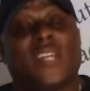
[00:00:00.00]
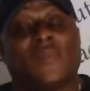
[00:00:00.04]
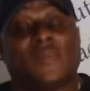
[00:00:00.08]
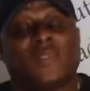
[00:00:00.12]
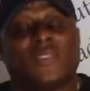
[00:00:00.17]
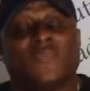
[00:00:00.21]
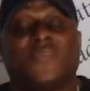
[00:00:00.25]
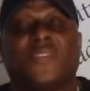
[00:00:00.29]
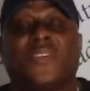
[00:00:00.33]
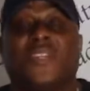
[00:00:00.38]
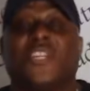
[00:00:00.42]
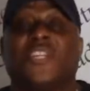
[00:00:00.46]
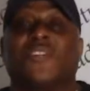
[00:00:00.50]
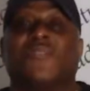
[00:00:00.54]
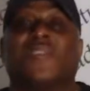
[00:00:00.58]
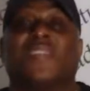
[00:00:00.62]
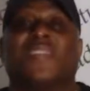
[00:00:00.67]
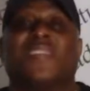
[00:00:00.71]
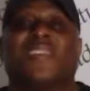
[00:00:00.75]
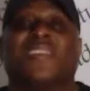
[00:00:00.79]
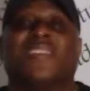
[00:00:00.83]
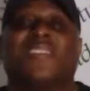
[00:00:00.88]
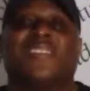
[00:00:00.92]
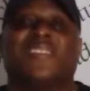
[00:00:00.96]
of the video
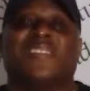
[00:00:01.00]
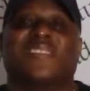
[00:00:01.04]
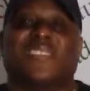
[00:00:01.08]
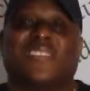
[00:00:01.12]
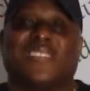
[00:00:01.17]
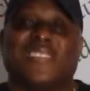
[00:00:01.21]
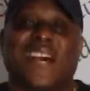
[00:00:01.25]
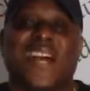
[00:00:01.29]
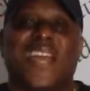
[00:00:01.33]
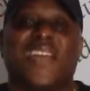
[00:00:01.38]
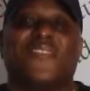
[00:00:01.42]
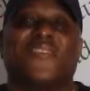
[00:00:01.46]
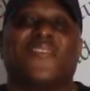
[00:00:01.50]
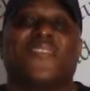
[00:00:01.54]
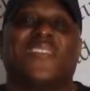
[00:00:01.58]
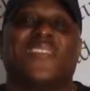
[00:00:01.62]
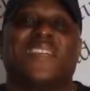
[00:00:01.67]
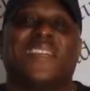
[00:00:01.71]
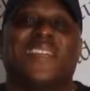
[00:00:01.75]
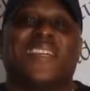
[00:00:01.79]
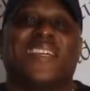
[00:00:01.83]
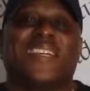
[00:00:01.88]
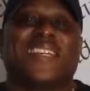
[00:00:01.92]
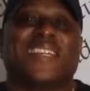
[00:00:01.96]
again is Life
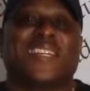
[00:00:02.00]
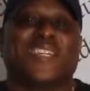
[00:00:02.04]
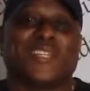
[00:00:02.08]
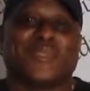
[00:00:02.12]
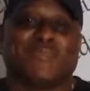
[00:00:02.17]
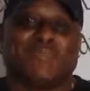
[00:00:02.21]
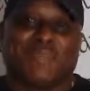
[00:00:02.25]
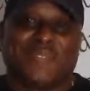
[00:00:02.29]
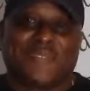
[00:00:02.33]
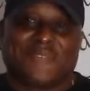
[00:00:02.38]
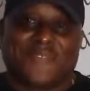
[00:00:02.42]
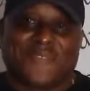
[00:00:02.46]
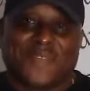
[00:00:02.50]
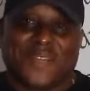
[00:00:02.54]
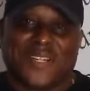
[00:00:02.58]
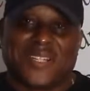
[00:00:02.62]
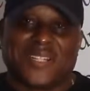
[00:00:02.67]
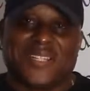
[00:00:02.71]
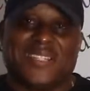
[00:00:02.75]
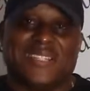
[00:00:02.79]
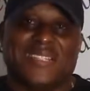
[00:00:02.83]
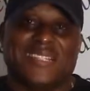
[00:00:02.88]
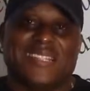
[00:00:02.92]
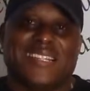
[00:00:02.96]
Can Be
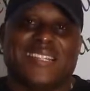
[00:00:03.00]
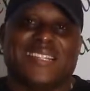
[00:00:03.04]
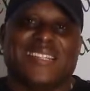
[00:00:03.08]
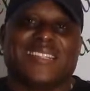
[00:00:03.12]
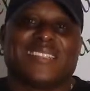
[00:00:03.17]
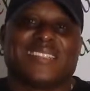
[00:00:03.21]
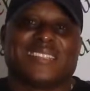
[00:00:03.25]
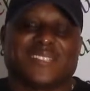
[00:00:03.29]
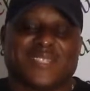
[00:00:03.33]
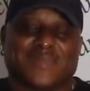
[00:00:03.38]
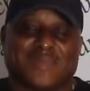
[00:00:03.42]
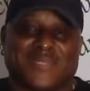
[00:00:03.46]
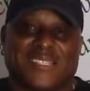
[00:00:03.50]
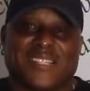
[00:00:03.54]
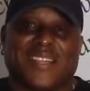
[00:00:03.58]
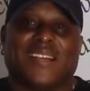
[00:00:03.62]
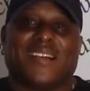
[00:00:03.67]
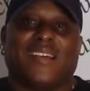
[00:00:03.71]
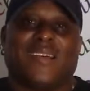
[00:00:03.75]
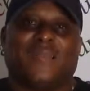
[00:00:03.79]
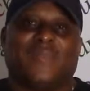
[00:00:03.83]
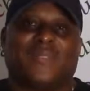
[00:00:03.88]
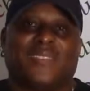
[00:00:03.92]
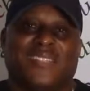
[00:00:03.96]
Funny
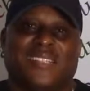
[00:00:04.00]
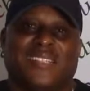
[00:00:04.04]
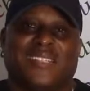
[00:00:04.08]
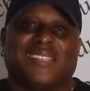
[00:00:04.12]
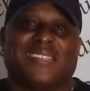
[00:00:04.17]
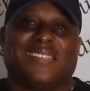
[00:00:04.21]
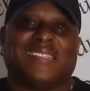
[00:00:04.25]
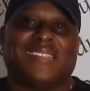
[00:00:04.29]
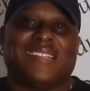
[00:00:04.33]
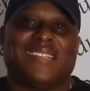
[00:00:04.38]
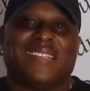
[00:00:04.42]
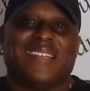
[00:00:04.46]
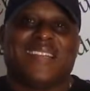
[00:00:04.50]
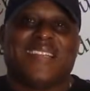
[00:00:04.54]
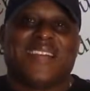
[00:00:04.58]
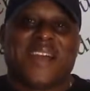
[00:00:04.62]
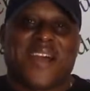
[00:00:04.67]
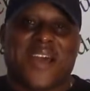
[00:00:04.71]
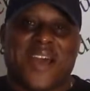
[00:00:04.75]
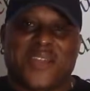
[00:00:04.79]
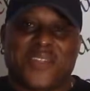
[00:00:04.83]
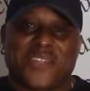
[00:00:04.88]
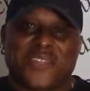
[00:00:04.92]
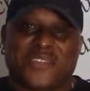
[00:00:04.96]
Sometimes and
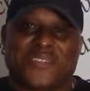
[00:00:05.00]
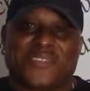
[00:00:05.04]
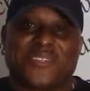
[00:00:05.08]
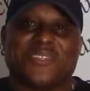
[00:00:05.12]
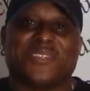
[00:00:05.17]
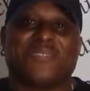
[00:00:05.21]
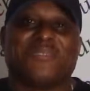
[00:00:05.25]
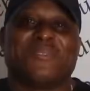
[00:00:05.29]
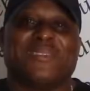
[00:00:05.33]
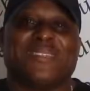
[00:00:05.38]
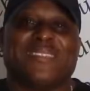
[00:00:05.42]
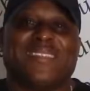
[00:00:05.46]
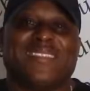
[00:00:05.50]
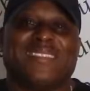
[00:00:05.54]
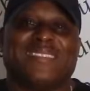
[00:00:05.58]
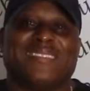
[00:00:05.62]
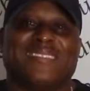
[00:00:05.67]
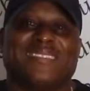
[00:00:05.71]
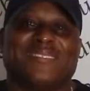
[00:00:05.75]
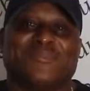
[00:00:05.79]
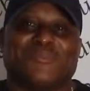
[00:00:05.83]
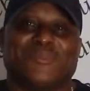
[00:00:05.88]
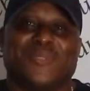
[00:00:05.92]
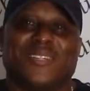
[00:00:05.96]
how do you deal with it
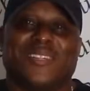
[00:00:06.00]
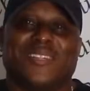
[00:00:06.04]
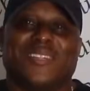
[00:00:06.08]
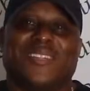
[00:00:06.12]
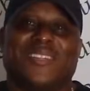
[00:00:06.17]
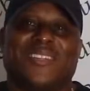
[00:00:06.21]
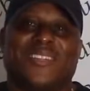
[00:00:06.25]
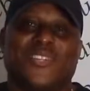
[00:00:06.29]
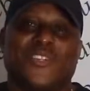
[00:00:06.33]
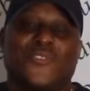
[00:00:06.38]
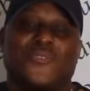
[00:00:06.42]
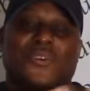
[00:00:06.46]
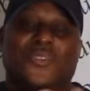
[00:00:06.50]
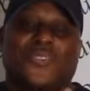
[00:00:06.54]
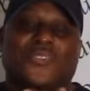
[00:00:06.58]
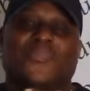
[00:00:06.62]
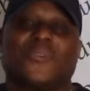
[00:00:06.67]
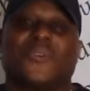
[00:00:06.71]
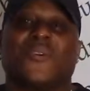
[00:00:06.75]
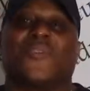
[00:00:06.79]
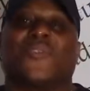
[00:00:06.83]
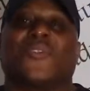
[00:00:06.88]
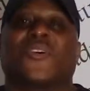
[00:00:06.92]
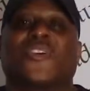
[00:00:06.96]
when you are
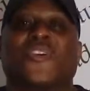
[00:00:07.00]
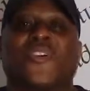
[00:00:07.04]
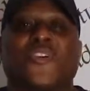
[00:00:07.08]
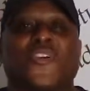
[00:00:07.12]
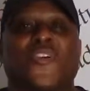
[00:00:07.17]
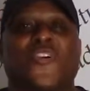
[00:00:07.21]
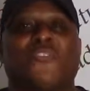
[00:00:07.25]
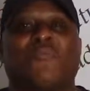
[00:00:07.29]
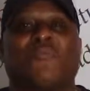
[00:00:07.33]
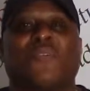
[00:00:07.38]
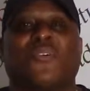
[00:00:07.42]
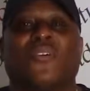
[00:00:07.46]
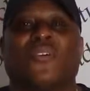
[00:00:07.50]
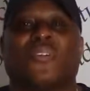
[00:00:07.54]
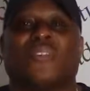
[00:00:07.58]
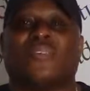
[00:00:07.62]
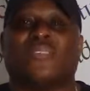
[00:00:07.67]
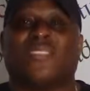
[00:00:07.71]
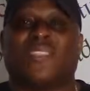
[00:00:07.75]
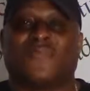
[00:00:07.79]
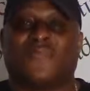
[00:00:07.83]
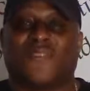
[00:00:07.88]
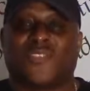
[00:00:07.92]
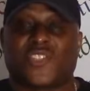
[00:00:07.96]
throwing a curveball of
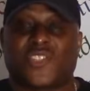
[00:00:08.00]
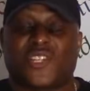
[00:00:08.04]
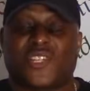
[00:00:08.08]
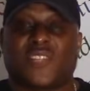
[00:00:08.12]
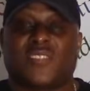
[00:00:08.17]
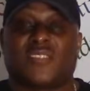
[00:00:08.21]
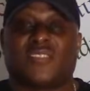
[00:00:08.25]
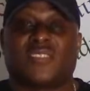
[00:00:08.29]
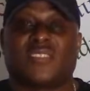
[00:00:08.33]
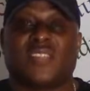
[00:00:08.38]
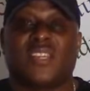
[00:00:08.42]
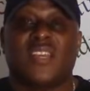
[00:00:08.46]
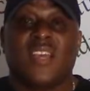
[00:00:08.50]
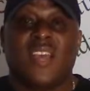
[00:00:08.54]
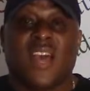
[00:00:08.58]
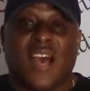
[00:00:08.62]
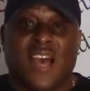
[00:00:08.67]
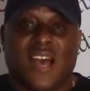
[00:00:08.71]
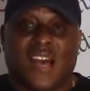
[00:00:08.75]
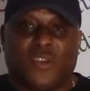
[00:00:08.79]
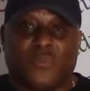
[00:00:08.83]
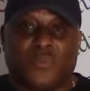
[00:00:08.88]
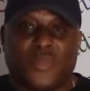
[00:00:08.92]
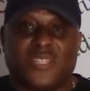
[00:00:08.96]
different changes?
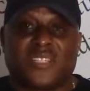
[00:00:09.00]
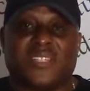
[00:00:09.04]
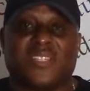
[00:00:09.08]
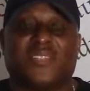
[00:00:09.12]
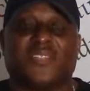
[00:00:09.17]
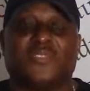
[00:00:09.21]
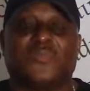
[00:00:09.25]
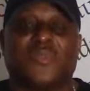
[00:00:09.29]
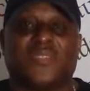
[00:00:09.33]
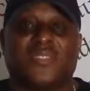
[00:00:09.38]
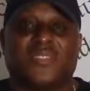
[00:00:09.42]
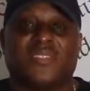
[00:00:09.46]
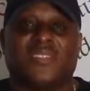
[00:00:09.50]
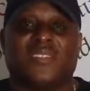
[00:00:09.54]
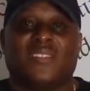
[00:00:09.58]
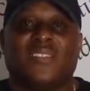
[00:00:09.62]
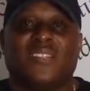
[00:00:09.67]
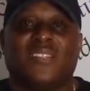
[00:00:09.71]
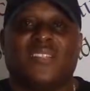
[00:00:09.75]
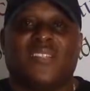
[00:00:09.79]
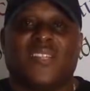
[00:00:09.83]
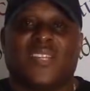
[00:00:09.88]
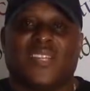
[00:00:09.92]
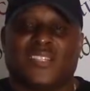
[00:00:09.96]
How we deal with it
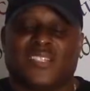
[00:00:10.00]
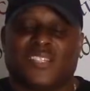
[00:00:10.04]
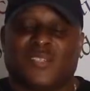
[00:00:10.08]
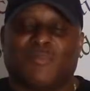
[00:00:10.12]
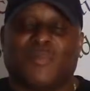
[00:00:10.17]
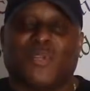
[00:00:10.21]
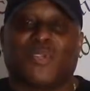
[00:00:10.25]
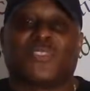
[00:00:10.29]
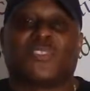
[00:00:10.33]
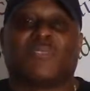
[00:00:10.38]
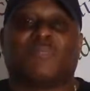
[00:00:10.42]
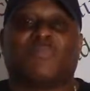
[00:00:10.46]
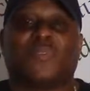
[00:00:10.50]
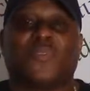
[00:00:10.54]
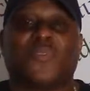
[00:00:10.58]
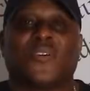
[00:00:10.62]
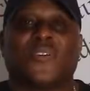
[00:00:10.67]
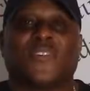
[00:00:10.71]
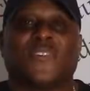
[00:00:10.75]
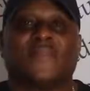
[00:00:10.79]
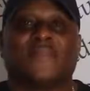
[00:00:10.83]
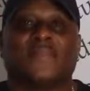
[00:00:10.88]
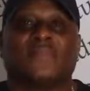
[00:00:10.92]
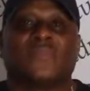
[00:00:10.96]
is the most
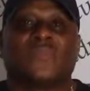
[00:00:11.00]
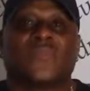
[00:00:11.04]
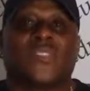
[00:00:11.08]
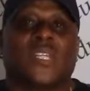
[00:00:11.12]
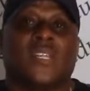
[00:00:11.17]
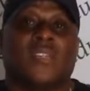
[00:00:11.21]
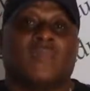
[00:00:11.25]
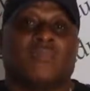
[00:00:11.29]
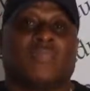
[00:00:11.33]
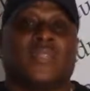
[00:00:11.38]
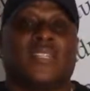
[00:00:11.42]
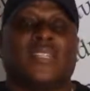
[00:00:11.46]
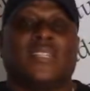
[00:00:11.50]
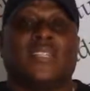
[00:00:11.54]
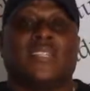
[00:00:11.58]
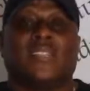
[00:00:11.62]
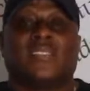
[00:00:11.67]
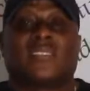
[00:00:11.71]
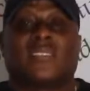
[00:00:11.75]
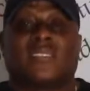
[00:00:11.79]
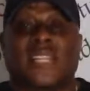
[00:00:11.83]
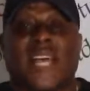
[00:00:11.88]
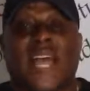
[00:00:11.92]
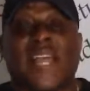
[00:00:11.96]
important.
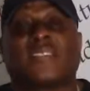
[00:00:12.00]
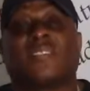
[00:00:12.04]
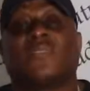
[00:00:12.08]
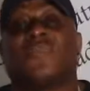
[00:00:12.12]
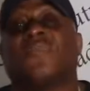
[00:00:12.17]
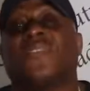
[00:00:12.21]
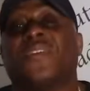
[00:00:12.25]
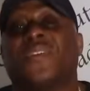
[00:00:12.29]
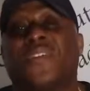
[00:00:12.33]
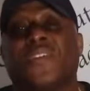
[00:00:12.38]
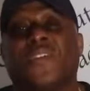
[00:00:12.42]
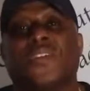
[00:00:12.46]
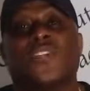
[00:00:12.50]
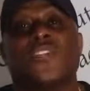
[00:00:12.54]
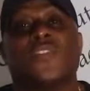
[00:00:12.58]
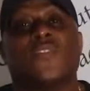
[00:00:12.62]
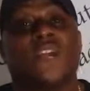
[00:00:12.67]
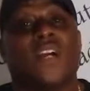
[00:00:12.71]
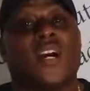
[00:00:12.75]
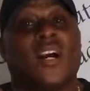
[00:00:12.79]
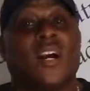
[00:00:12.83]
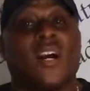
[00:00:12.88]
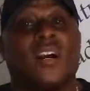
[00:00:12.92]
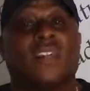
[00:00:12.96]
Please like the
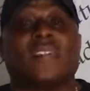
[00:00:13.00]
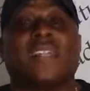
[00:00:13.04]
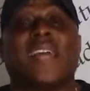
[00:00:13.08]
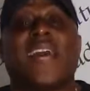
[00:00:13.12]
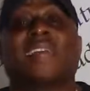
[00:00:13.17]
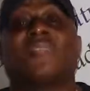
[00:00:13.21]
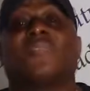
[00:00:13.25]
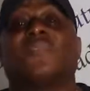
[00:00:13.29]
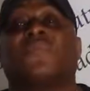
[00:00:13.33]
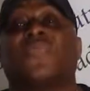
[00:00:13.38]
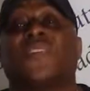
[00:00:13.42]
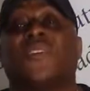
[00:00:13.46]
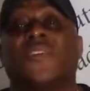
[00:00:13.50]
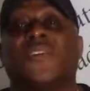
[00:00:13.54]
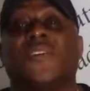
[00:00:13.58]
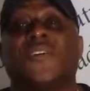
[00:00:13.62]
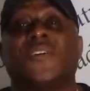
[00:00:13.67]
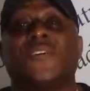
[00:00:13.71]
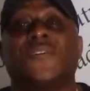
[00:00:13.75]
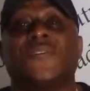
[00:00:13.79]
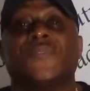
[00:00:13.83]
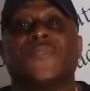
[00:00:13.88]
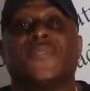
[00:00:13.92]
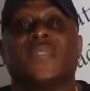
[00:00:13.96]
video, unlike the
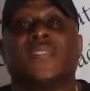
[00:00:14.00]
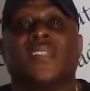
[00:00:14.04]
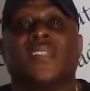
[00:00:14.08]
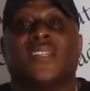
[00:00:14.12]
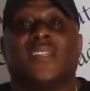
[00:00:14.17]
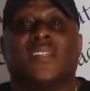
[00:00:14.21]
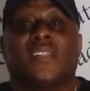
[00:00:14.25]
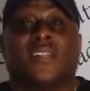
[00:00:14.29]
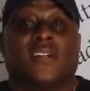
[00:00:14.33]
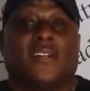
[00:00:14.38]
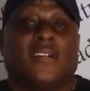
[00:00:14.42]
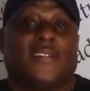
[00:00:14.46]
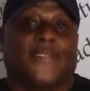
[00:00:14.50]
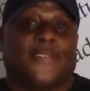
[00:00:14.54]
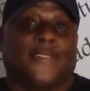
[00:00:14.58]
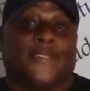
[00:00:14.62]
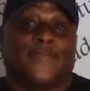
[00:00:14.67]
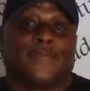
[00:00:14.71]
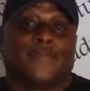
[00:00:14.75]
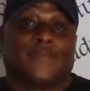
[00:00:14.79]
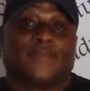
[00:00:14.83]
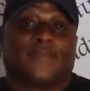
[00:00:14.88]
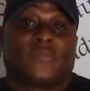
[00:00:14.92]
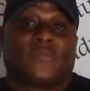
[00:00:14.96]
video,
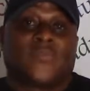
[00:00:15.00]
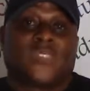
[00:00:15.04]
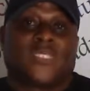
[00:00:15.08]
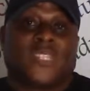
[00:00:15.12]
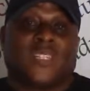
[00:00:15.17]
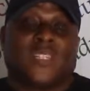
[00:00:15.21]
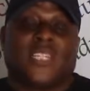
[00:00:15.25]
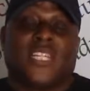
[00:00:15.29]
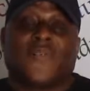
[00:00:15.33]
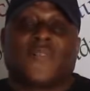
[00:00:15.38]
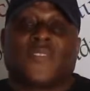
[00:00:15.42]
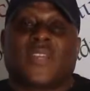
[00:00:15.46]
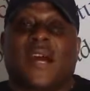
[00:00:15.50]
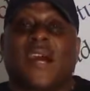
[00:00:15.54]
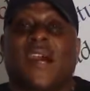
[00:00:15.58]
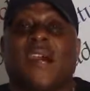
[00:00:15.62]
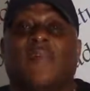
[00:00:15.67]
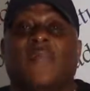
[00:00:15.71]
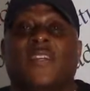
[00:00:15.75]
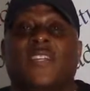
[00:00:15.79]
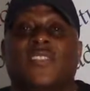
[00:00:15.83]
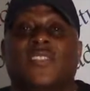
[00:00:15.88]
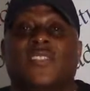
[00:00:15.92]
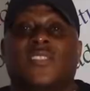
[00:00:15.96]
um, leave
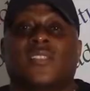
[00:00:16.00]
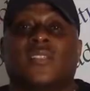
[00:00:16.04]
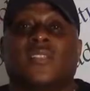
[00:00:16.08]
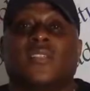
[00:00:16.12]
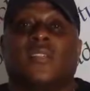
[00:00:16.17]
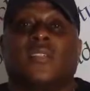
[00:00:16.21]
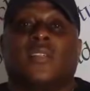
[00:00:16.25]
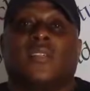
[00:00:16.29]
comments.